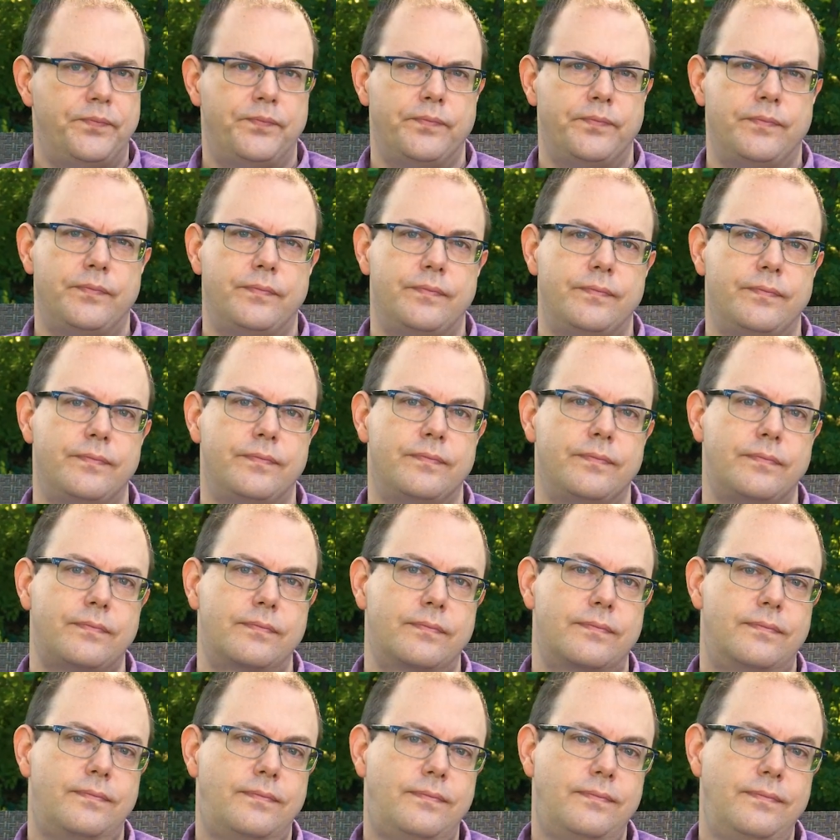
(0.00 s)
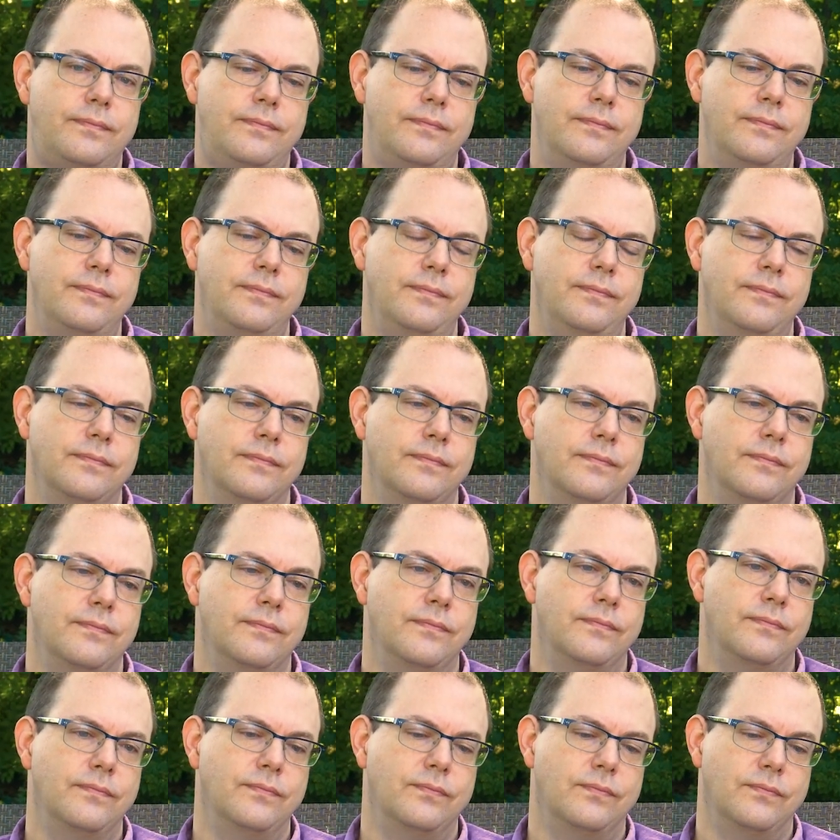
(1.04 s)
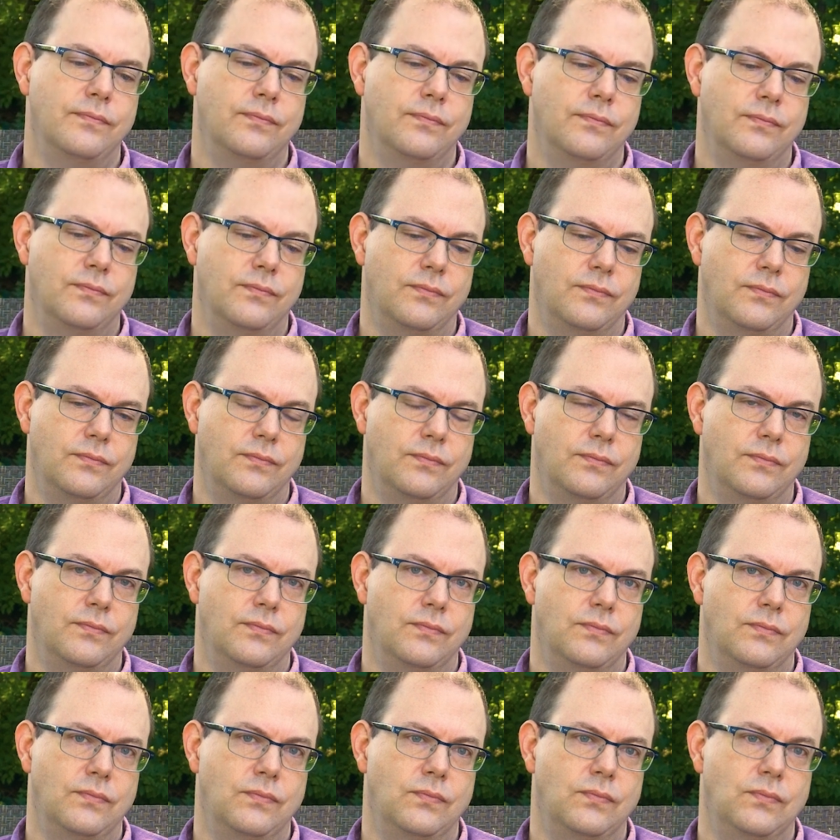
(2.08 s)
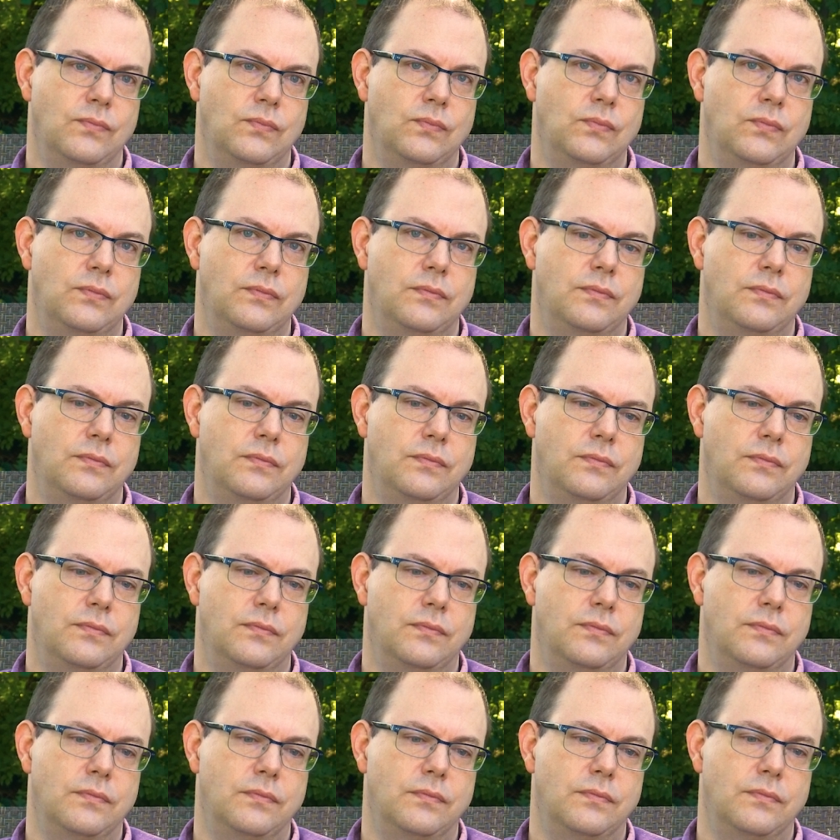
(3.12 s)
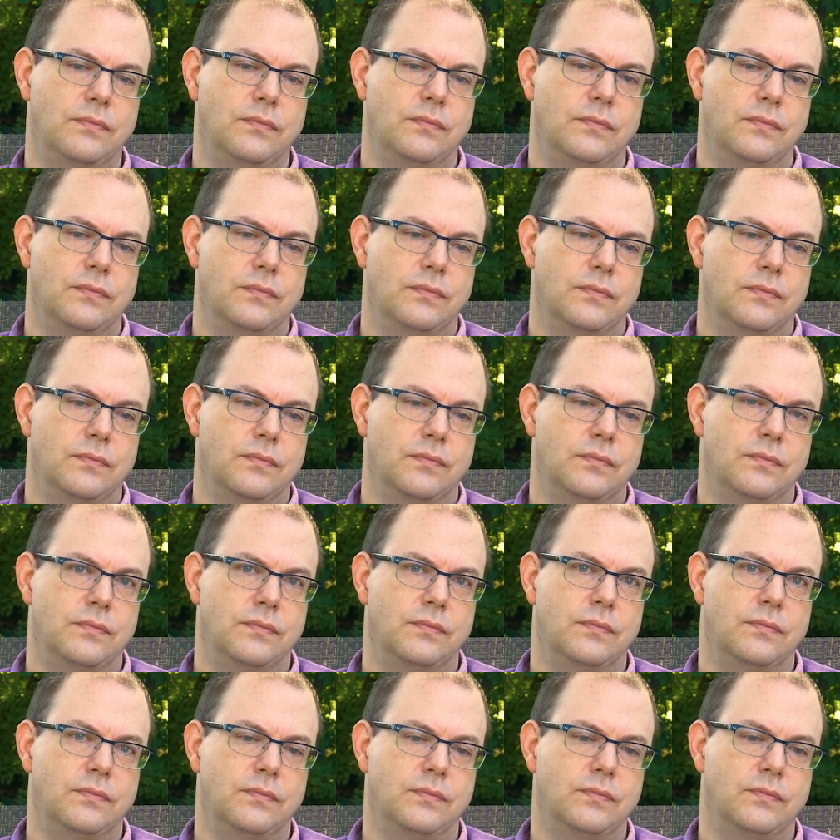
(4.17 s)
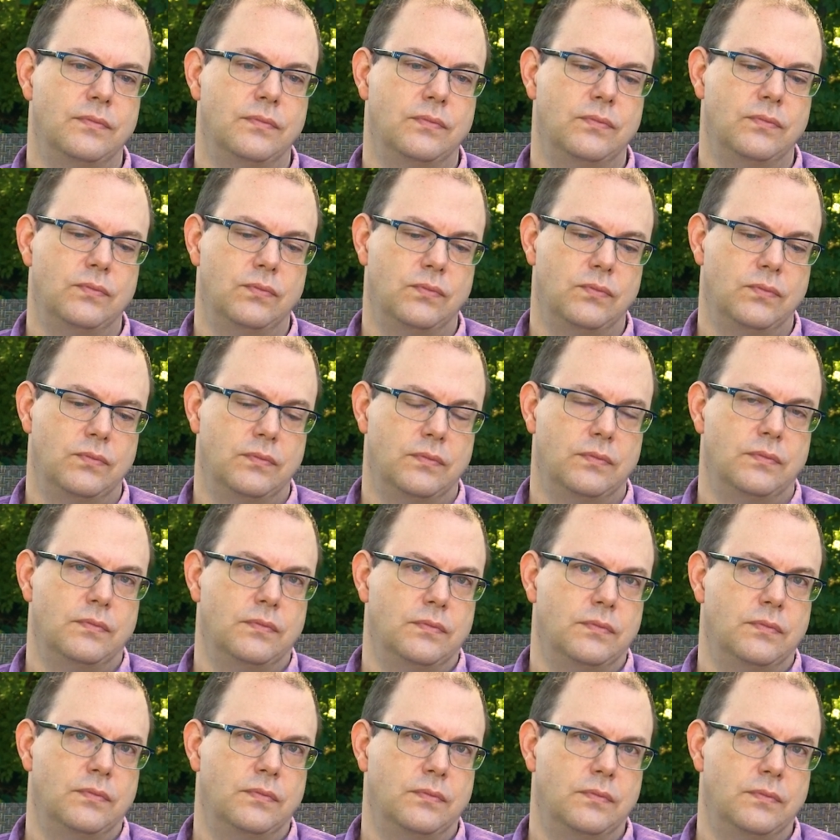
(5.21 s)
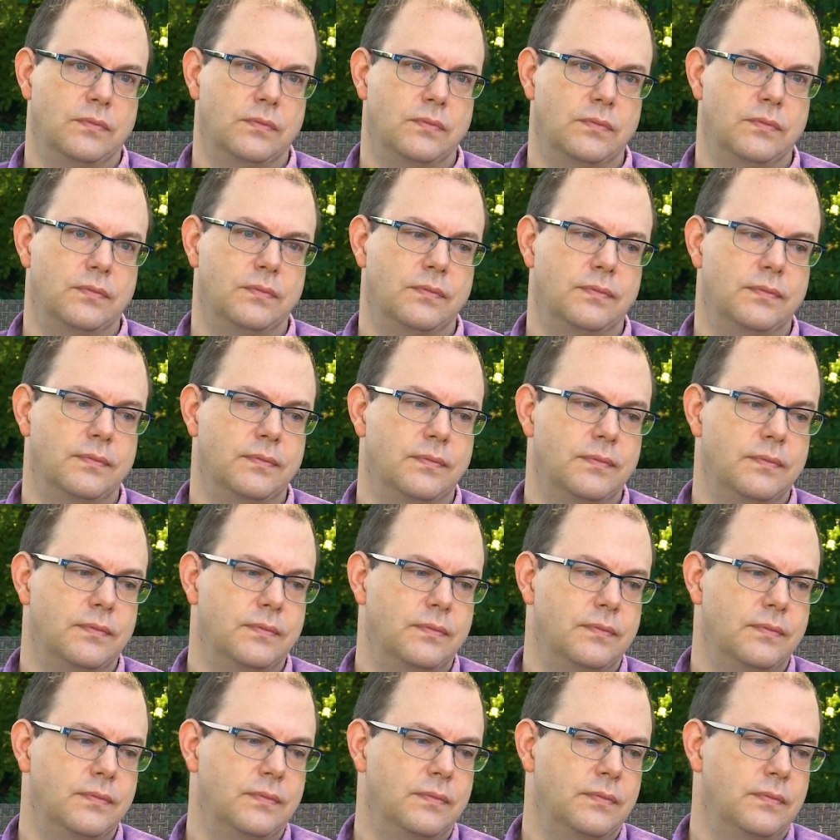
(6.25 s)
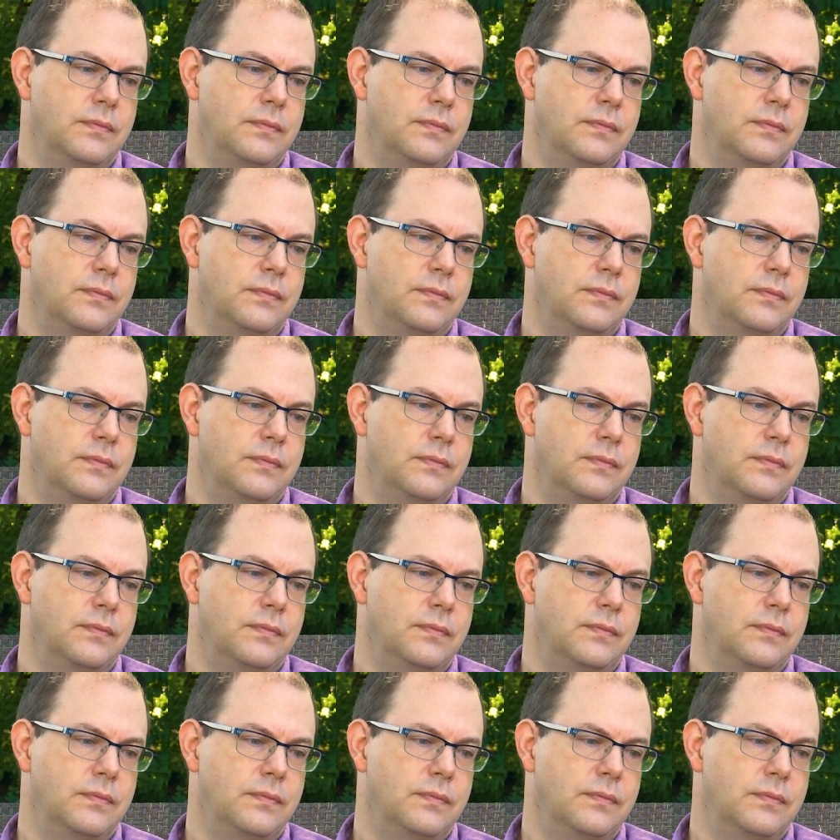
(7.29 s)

No words are spoken by the person on screen.